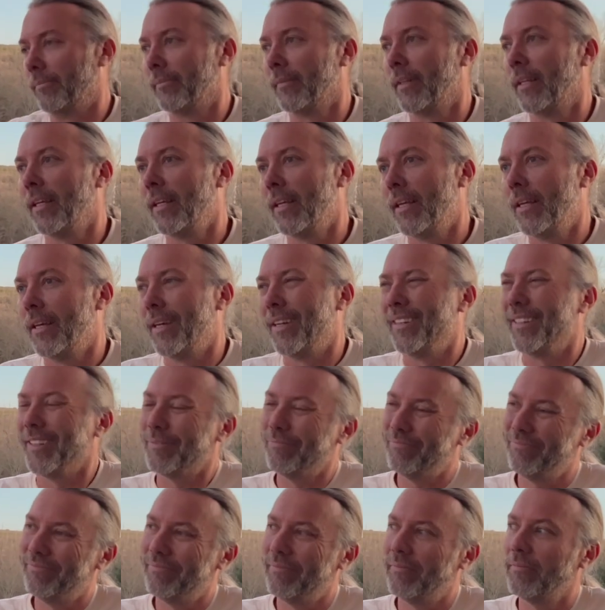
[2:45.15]
You're like
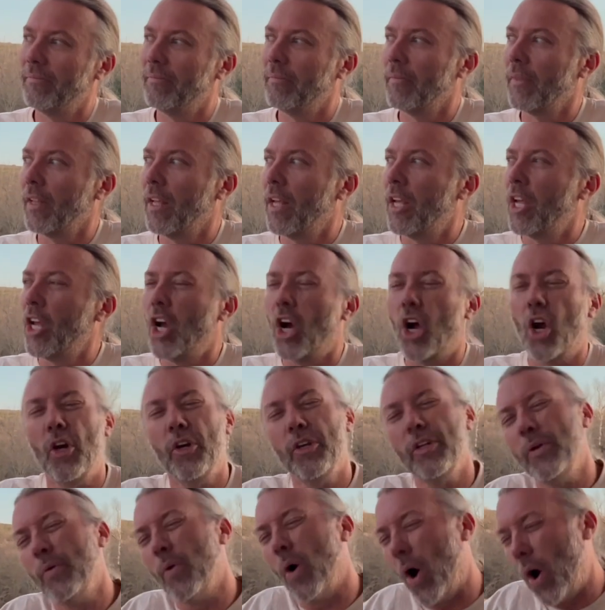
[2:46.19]
are
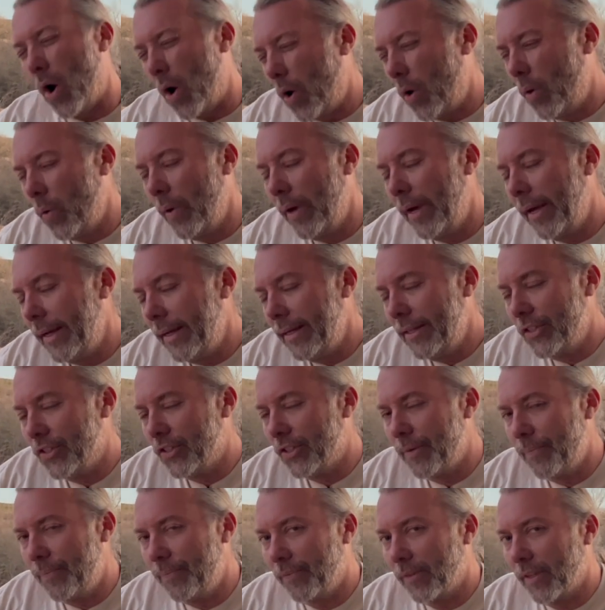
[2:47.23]
you always